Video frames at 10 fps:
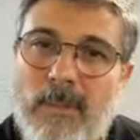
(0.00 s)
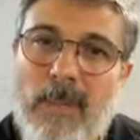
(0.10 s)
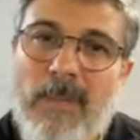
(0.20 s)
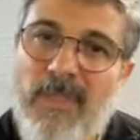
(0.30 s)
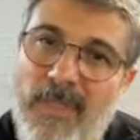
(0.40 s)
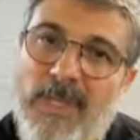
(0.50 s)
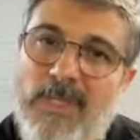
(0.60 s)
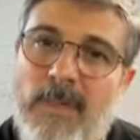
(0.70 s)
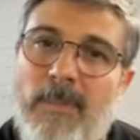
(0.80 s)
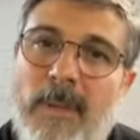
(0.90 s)
Maybe
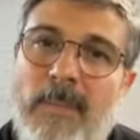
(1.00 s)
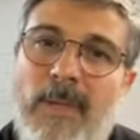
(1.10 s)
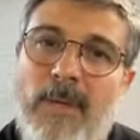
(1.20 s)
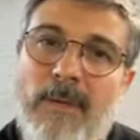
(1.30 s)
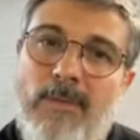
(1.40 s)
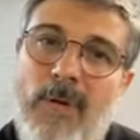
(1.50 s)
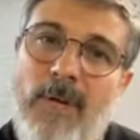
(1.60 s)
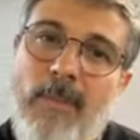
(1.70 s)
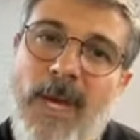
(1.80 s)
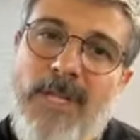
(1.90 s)
maybe try
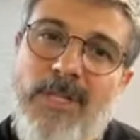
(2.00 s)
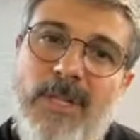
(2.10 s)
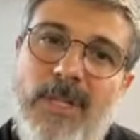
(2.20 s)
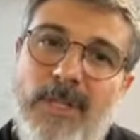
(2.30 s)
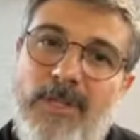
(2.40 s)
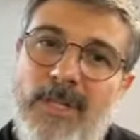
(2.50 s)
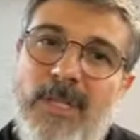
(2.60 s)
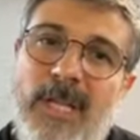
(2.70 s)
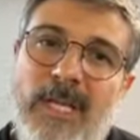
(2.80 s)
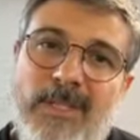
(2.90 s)
to imagine that there's a
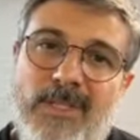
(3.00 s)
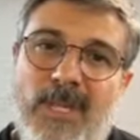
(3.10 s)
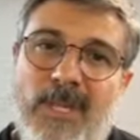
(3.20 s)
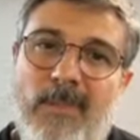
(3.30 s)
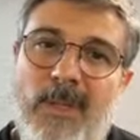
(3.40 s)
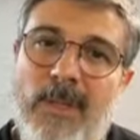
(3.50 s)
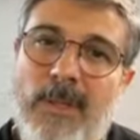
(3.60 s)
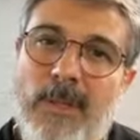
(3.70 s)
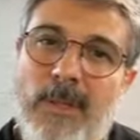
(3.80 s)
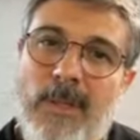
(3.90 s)
light inside me.
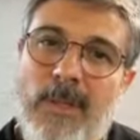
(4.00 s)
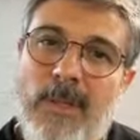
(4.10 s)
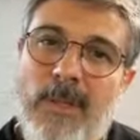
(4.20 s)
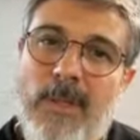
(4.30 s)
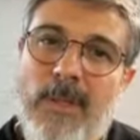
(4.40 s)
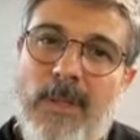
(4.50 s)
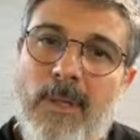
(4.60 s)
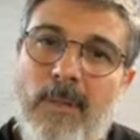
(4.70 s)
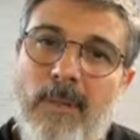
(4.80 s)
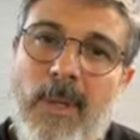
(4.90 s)

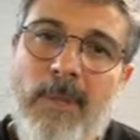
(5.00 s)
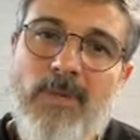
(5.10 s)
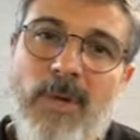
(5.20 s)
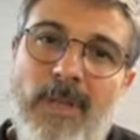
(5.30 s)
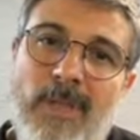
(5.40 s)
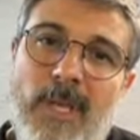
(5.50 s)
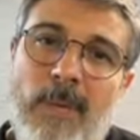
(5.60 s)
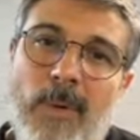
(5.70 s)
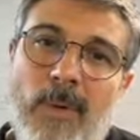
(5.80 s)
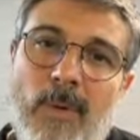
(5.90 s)
Maybe try to think
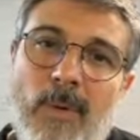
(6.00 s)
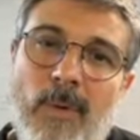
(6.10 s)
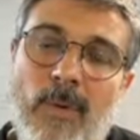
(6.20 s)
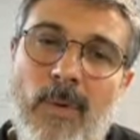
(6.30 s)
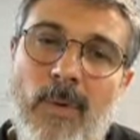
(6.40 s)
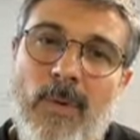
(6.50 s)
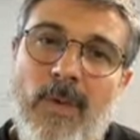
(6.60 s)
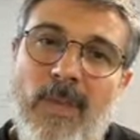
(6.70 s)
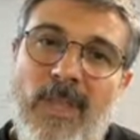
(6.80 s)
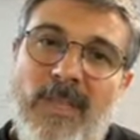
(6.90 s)
about
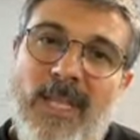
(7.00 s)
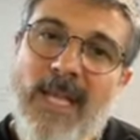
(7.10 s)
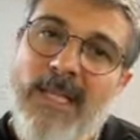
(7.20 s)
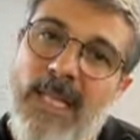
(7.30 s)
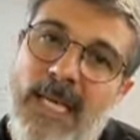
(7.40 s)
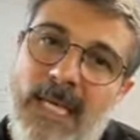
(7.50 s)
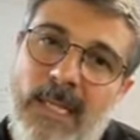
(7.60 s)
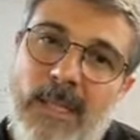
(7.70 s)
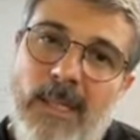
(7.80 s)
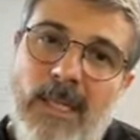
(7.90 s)
that
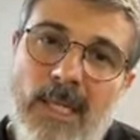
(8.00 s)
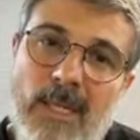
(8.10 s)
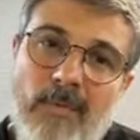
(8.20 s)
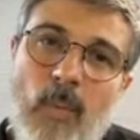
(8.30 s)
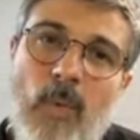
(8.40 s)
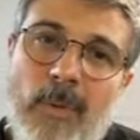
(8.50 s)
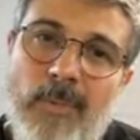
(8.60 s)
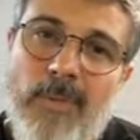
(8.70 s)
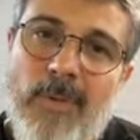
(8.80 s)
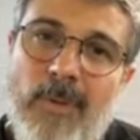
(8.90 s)
light can give
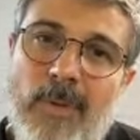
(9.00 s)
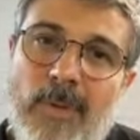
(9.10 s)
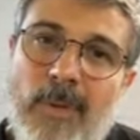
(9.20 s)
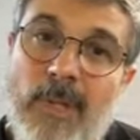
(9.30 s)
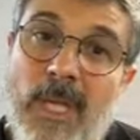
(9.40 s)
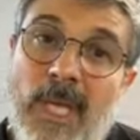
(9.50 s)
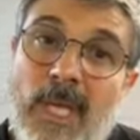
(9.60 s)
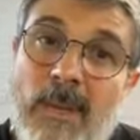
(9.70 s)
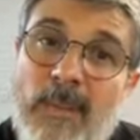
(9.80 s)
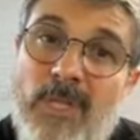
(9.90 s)
warmth. It
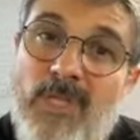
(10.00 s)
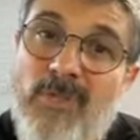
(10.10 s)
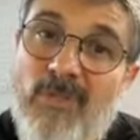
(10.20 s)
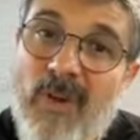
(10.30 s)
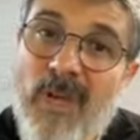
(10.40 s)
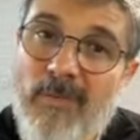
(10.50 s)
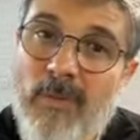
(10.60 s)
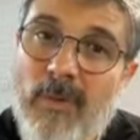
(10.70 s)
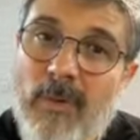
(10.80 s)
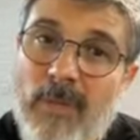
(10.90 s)
can mean
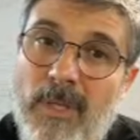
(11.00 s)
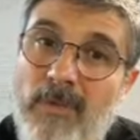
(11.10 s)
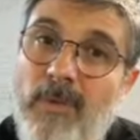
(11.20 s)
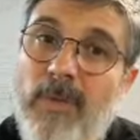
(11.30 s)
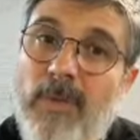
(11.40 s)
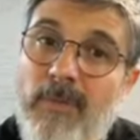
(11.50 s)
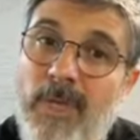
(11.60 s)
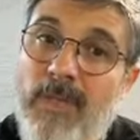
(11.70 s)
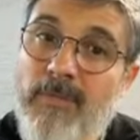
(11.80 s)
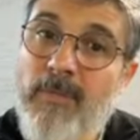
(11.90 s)
survival if you're in
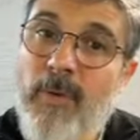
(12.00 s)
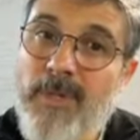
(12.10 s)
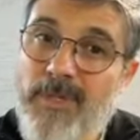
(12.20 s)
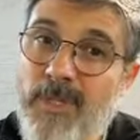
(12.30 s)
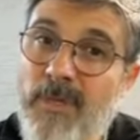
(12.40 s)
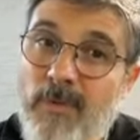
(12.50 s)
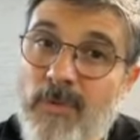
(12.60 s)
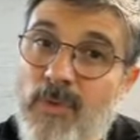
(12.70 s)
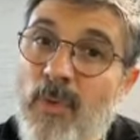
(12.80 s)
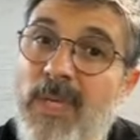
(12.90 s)
the forest. If
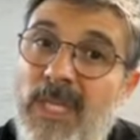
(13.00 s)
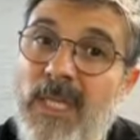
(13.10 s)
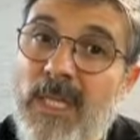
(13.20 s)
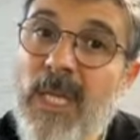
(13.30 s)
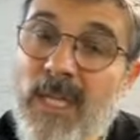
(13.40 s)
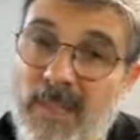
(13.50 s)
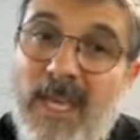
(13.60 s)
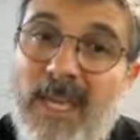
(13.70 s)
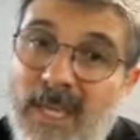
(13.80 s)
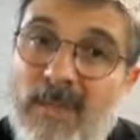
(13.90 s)
there's no heat,
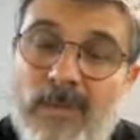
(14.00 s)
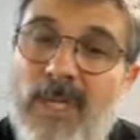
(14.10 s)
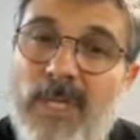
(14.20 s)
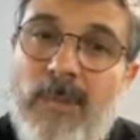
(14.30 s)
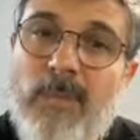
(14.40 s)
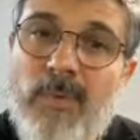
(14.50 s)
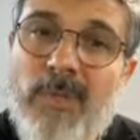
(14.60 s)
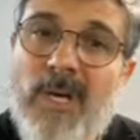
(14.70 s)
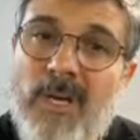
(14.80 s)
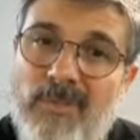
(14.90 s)
that candle can keep you
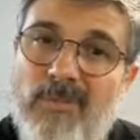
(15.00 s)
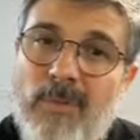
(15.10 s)
alive,